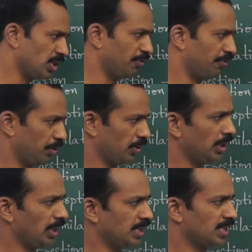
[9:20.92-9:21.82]
food
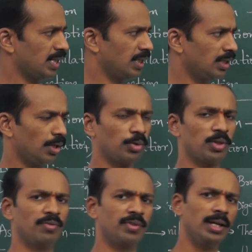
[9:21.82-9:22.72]
is sent out
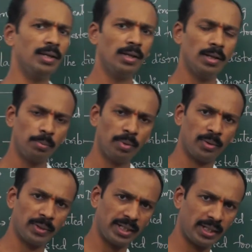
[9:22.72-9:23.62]
of the
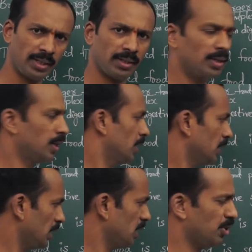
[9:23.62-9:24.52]
body.
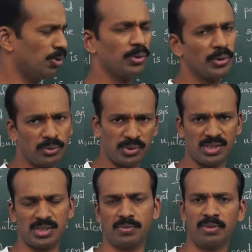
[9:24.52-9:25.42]
There is no
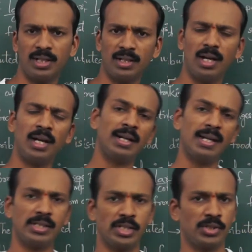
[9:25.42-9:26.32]
use with the
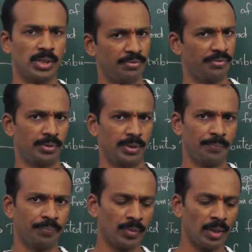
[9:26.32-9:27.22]
undigested food.
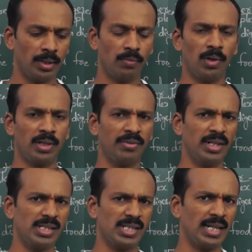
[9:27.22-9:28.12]
Whatever
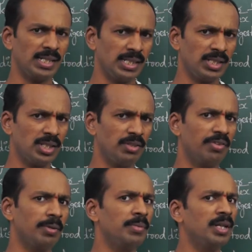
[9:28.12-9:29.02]
is digested,
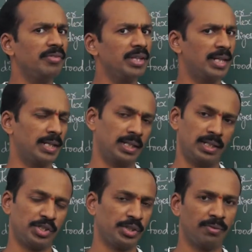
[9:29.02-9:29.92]
from that we get
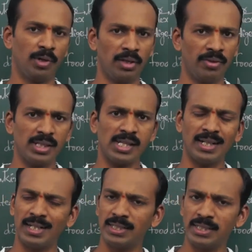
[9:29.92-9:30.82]
energy. Whatever is
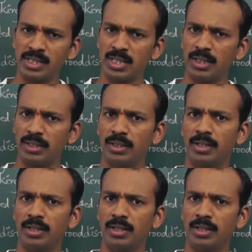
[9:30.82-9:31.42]
undigested,